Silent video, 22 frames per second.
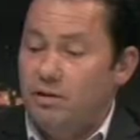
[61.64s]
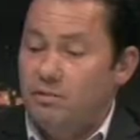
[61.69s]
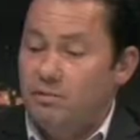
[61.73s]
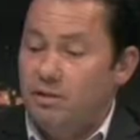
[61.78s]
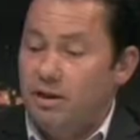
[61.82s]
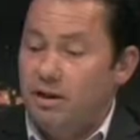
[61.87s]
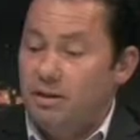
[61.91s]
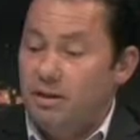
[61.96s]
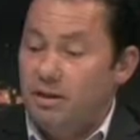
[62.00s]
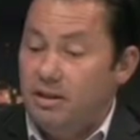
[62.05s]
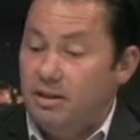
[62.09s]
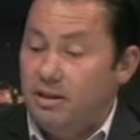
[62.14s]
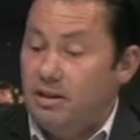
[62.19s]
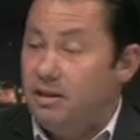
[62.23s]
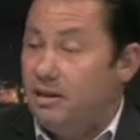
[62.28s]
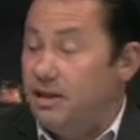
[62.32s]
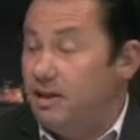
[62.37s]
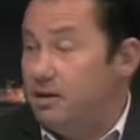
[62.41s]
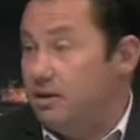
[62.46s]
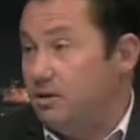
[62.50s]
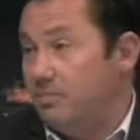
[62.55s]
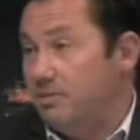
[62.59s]
around the
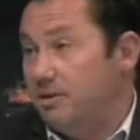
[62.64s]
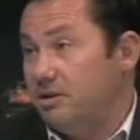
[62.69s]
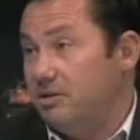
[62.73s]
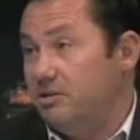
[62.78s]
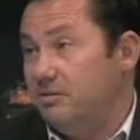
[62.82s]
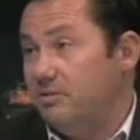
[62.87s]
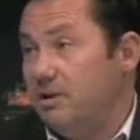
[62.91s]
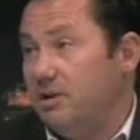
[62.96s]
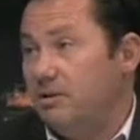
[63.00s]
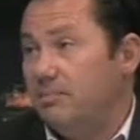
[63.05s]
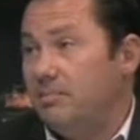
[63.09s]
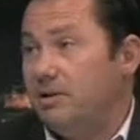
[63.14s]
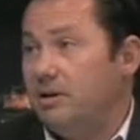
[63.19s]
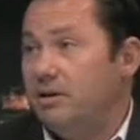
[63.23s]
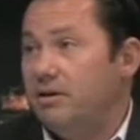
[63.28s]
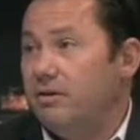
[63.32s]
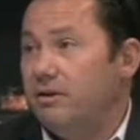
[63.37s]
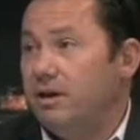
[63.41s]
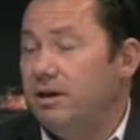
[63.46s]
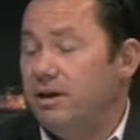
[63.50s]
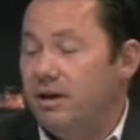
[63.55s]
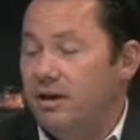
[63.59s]
economic development
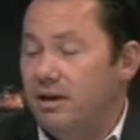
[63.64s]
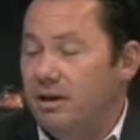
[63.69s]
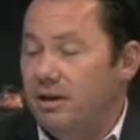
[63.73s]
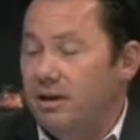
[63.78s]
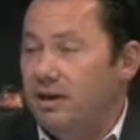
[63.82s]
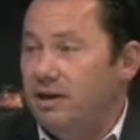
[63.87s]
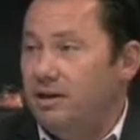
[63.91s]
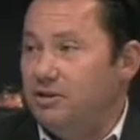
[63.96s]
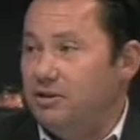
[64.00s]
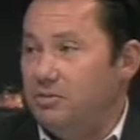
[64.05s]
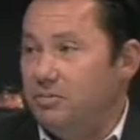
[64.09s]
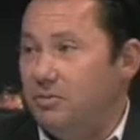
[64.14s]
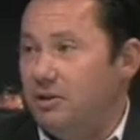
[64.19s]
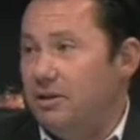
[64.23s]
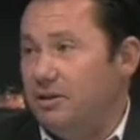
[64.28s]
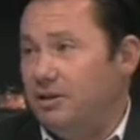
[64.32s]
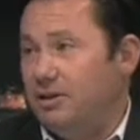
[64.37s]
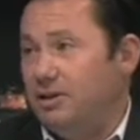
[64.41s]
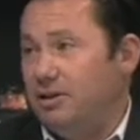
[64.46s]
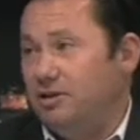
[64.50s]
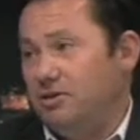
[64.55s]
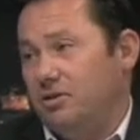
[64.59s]
area. It's
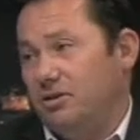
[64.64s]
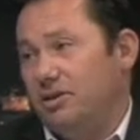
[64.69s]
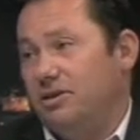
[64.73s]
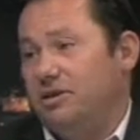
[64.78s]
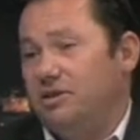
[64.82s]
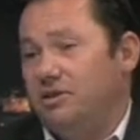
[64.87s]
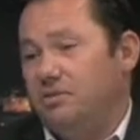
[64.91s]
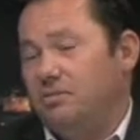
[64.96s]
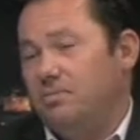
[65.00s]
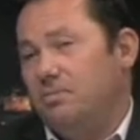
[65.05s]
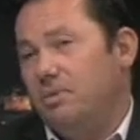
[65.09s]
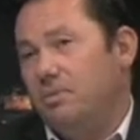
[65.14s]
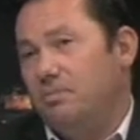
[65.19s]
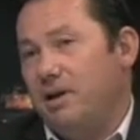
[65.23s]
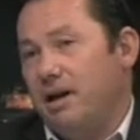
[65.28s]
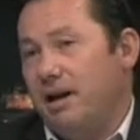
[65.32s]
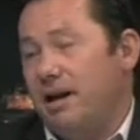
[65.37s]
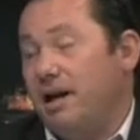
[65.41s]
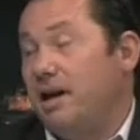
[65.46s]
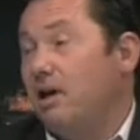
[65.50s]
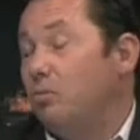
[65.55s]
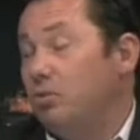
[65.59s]
I guess,
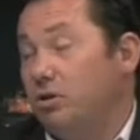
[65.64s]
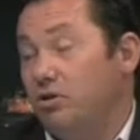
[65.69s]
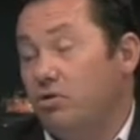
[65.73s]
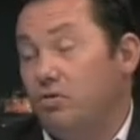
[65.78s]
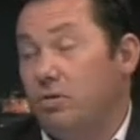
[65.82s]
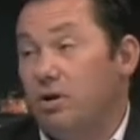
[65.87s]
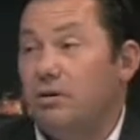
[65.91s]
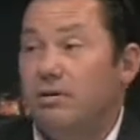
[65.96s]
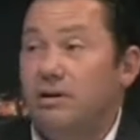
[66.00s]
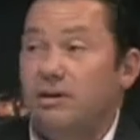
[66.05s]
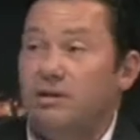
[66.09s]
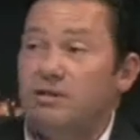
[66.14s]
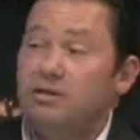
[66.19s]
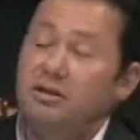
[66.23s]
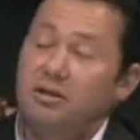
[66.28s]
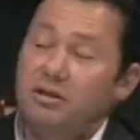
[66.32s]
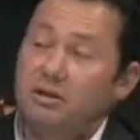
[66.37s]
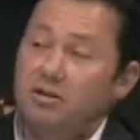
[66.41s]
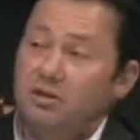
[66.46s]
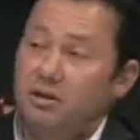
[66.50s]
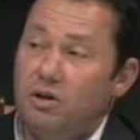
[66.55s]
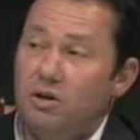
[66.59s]
about how we grow our
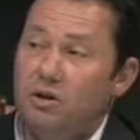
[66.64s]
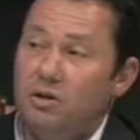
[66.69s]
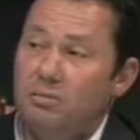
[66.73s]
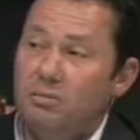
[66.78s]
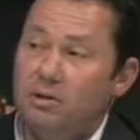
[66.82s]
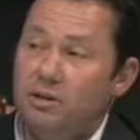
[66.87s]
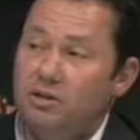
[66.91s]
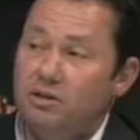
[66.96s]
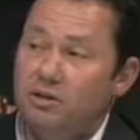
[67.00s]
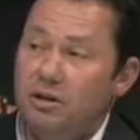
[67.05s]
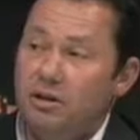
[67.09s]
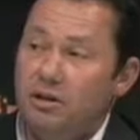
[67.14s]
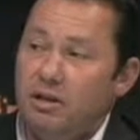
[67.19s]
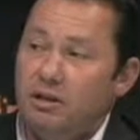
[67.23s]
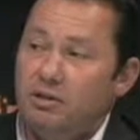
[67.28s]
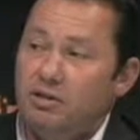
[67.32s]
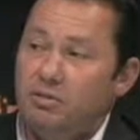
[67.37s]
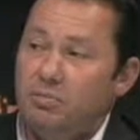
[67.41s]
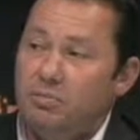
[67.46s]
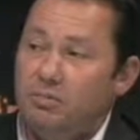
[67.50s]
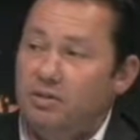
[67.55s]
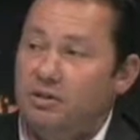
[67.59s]
city's economy so
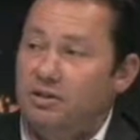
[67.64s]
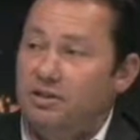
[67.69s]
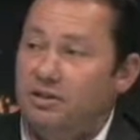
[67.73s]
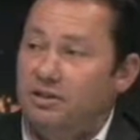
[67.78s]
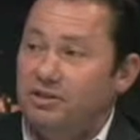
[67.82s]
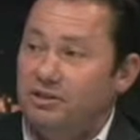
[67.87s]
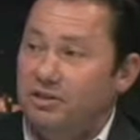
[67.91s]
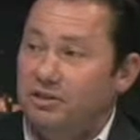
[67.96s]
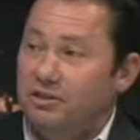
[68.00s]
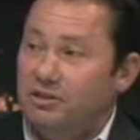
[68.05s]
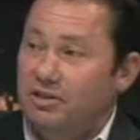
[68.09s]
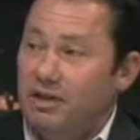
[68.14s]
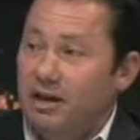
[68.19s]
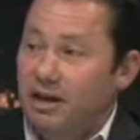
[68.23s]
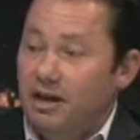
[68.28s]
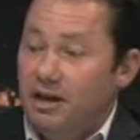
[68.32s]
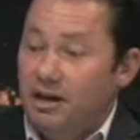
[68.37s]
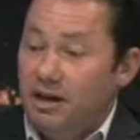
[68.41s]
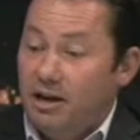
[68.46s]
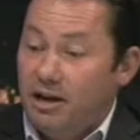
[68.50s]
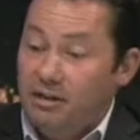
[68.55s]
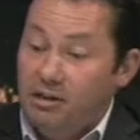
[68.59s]
those businesses
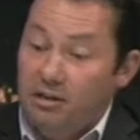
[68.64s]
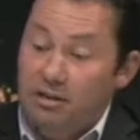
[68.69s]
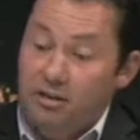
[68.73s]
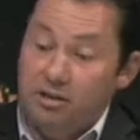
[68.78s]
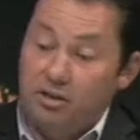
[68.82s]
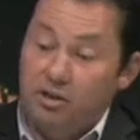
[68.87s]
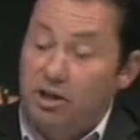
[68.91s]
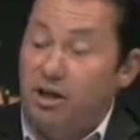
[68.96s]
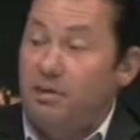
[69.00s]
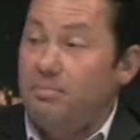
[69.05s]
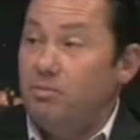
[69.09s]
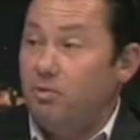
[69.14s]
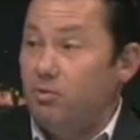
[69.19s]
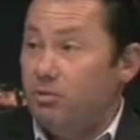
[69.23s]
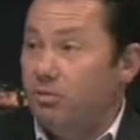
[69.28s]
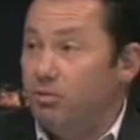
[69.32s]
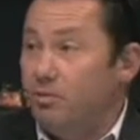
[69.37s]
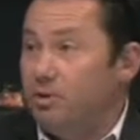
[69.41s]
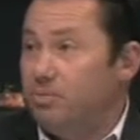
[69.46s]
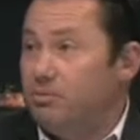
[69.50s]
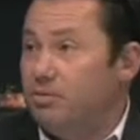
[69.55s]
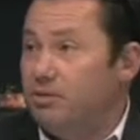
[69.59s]
that the Chamber would
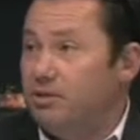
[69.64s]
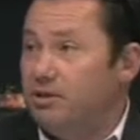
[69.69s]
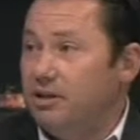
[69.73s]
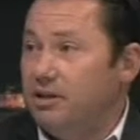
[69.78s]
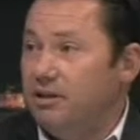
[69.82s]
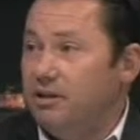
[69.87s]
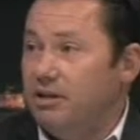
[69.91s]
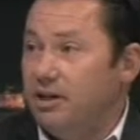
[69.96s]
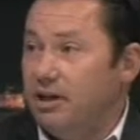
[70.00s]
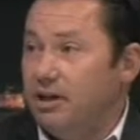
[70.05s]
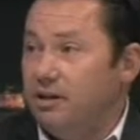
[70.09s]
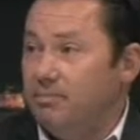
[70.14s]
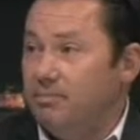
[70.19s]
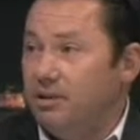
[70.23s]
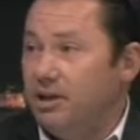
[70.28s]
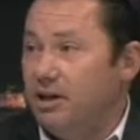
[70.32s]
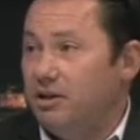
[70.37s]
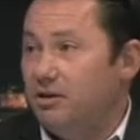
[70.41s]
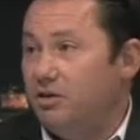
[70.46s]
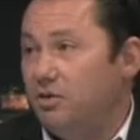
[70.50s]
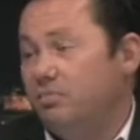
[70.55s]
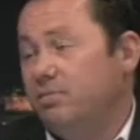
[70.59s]
represent
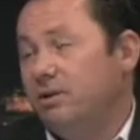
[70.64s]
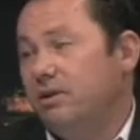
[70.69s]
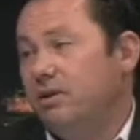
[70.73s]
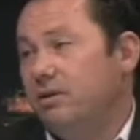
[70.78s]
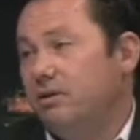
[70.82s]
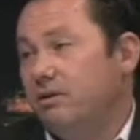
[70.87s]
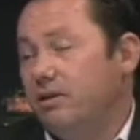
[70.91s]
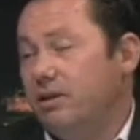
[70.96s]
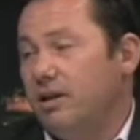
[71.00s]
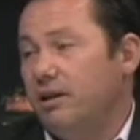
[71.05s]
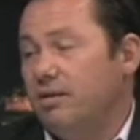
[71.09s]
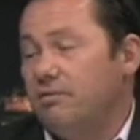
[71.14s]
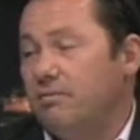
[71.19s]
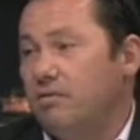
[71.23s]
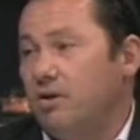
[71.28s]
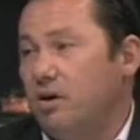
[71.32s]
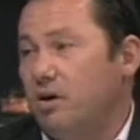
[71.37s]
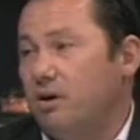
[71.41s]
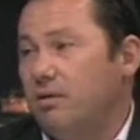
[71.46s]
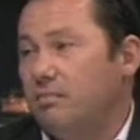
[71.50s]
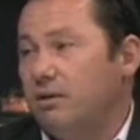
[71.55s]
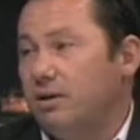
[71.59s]
can do better in that
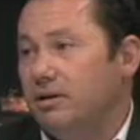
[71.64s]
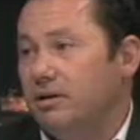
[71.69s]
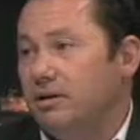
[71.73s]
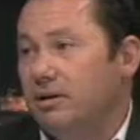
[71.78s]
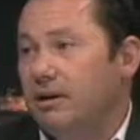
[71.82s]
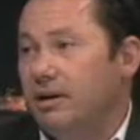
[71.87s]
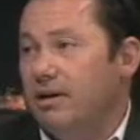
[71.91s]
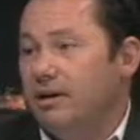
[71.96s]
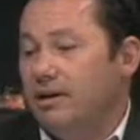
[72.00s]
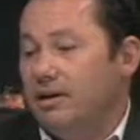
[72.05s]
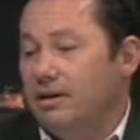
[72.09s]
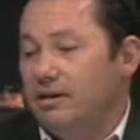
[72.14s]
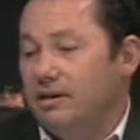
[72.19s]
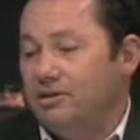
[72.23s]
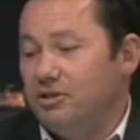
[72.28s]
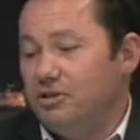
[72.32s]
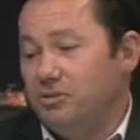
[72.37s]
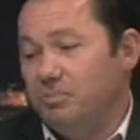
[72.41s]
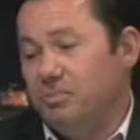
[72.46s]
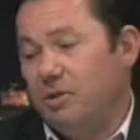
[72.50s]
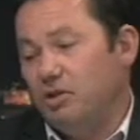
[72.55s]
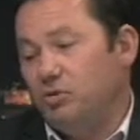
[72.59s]
environment. Mm. So
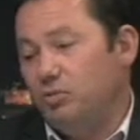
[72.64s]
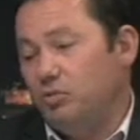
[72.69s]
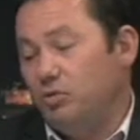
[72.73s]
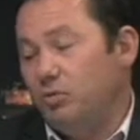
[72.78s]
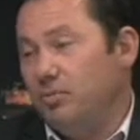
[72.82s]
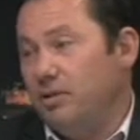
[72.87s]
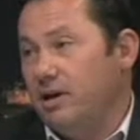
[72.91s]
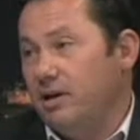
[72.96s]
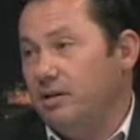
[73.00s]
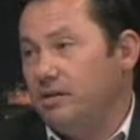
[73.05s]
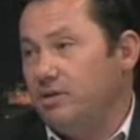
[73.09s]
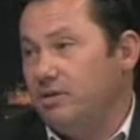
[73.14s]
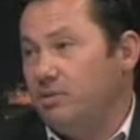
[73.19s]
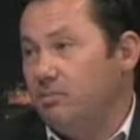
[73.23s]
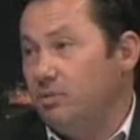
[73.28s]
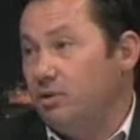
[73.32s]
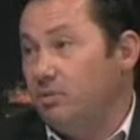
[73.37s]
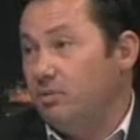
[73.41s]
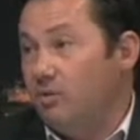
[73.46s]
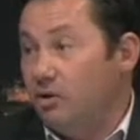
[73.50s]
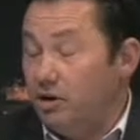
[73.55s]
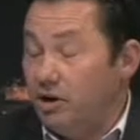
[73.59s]
it's much more about some
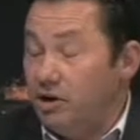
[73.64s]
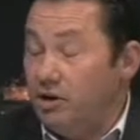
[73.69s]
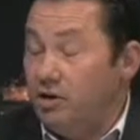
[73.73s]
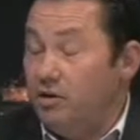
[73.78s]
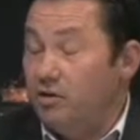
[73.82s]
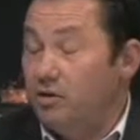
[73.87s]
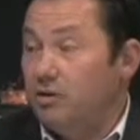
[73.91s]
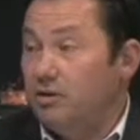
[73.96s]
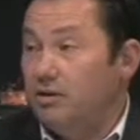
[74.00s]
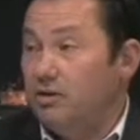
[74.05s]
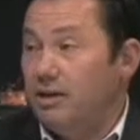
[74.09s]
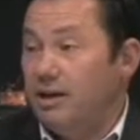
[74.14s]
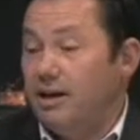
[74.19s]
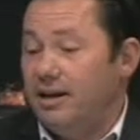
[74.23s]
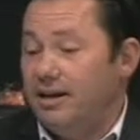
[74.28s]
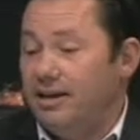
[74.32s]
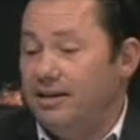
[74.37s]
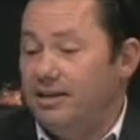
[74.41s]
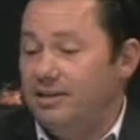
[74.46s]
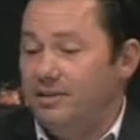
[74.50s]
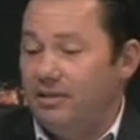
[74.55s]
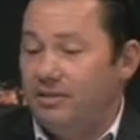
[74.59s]
community good,
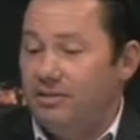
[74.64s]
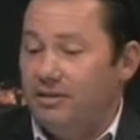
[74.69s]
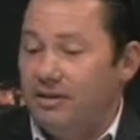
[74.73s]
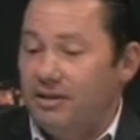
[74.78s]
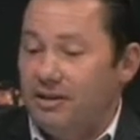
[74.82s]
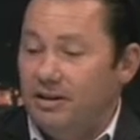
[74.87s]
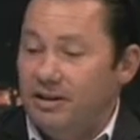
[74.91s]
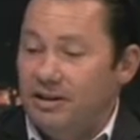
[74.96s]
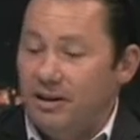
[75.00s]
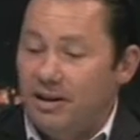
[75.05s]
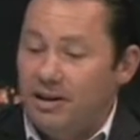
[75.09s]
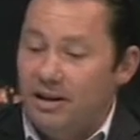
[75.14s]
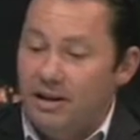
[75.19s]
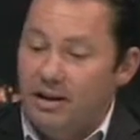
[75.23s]
and I think